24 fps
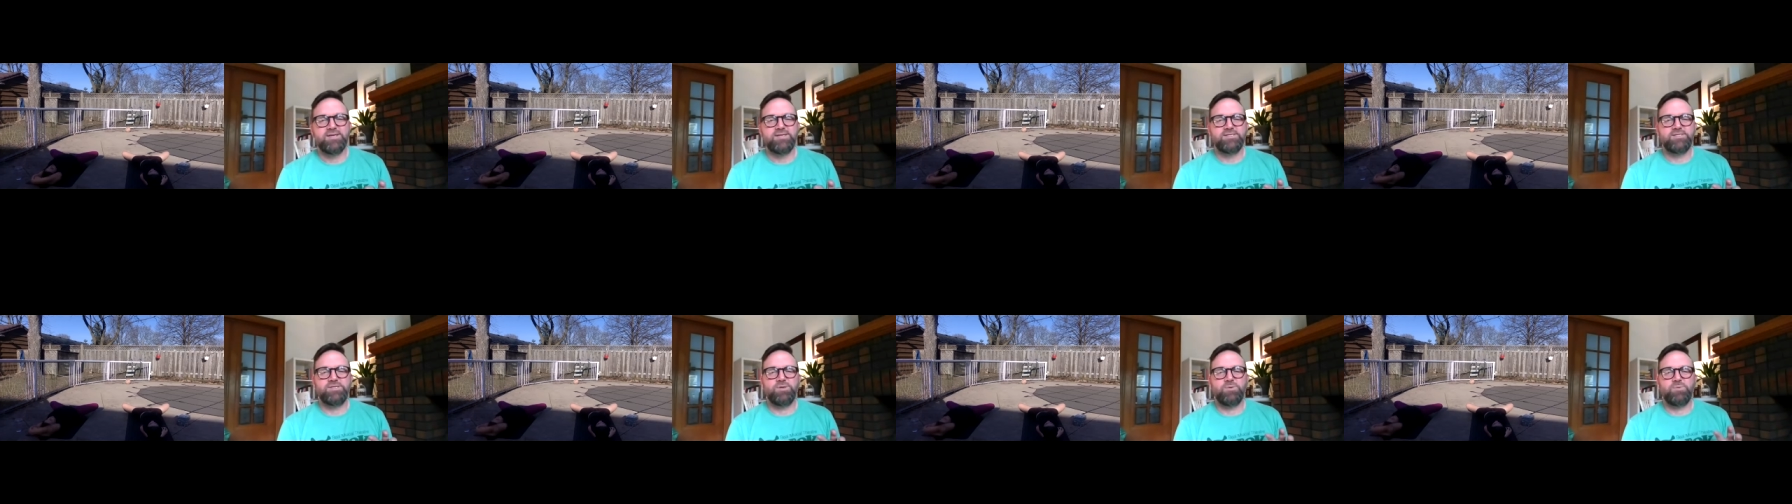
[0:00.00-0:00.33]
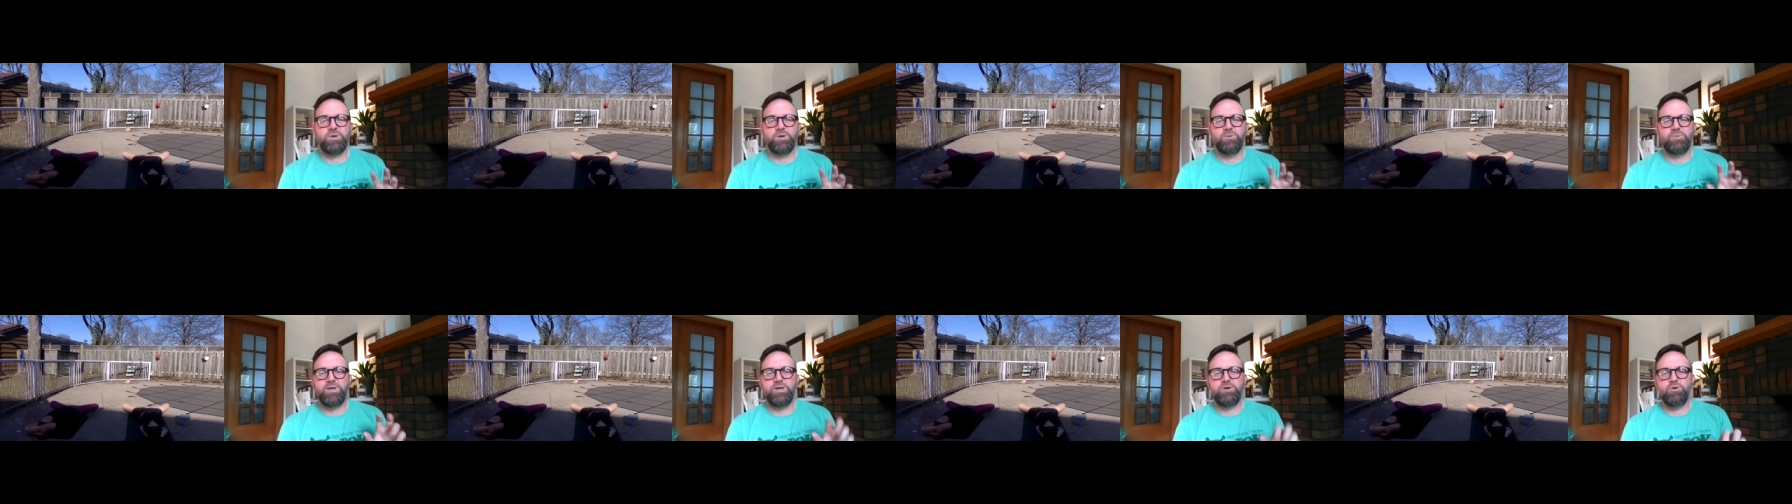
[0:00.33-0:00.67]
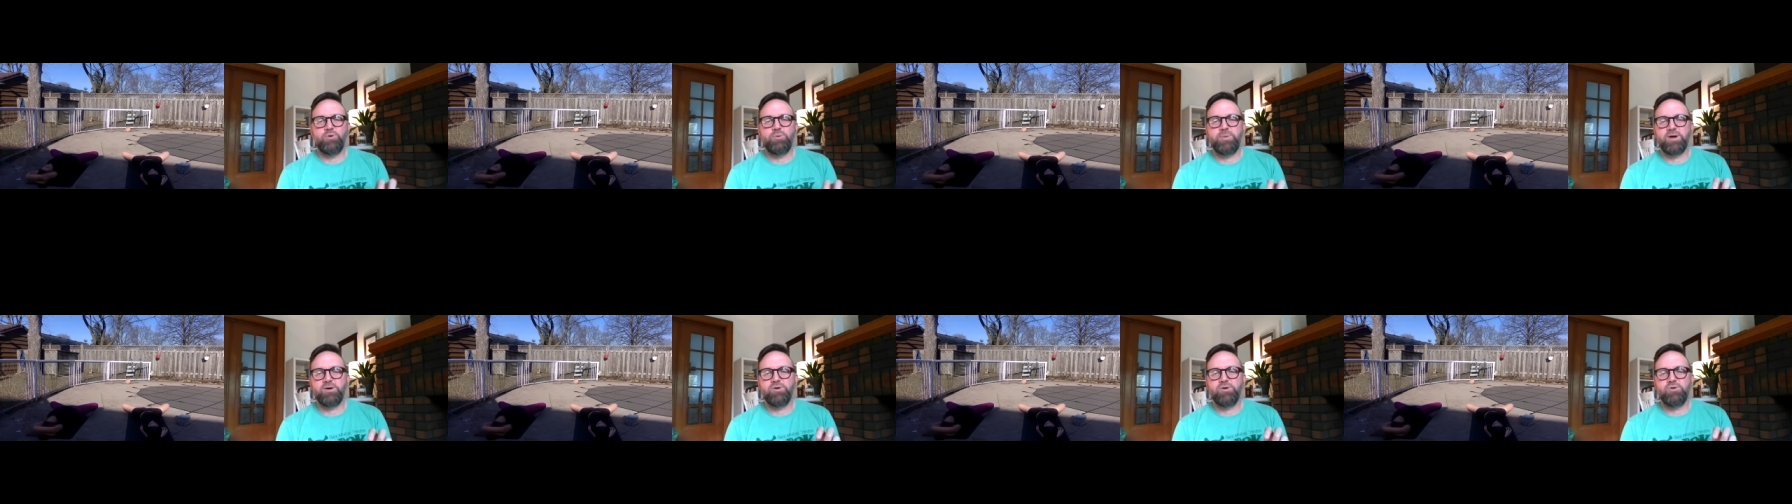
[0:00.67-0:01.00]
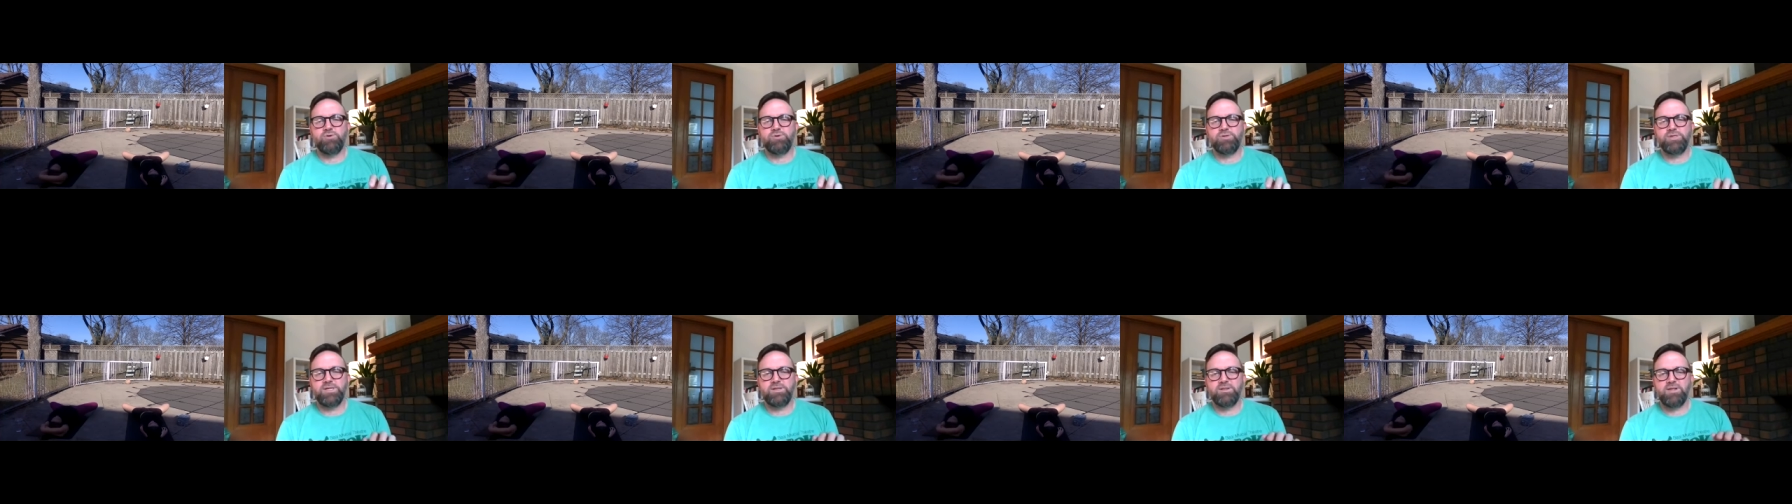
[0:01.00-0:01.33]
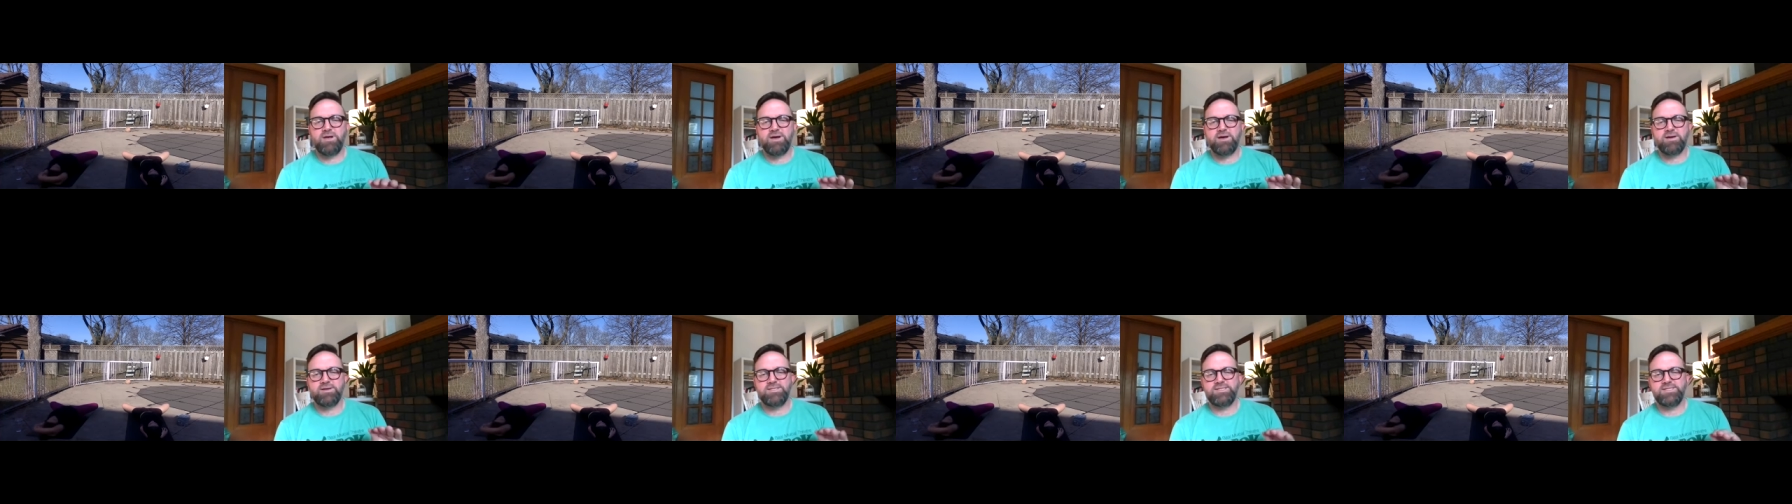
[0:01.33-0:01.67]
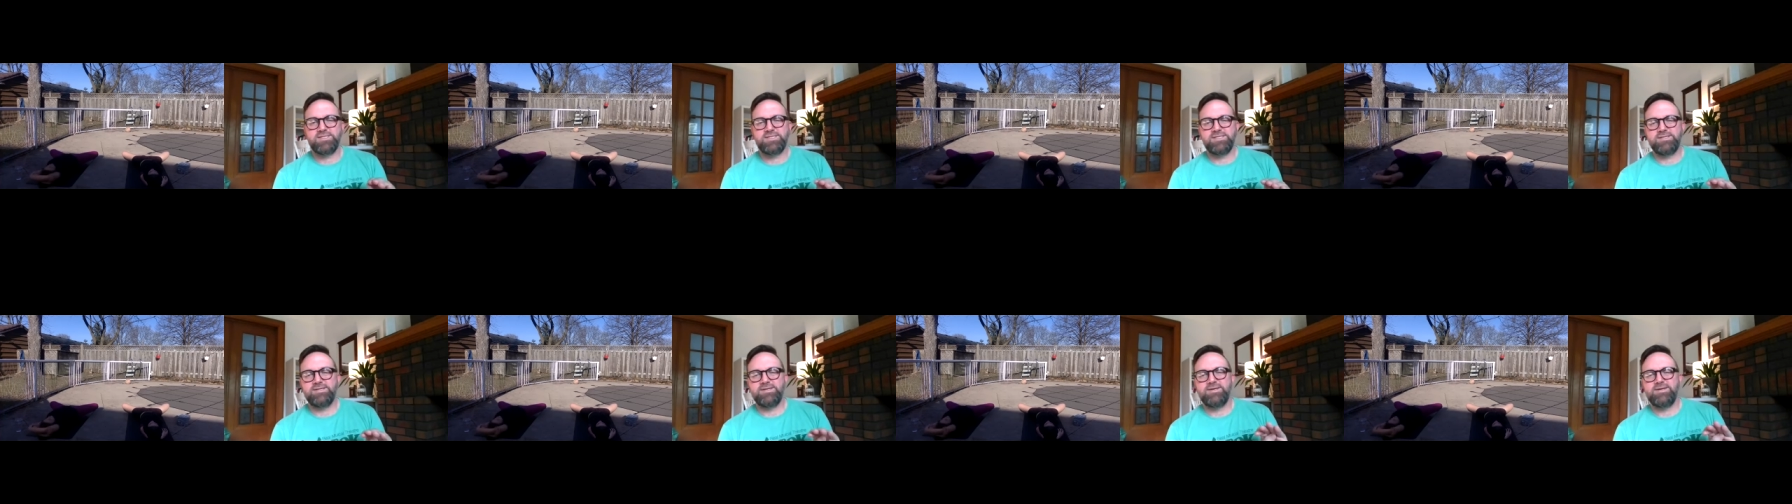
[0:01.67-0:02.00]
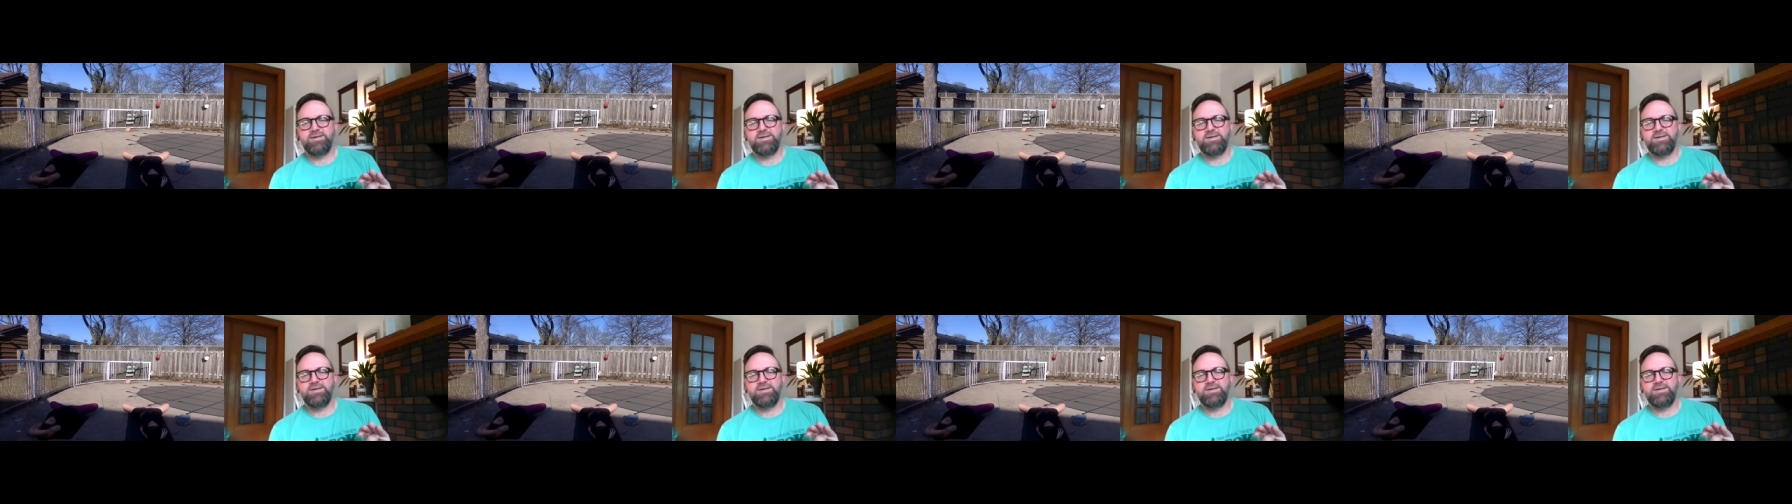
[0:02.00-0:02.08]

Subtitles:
So what do we know about Goldilocks?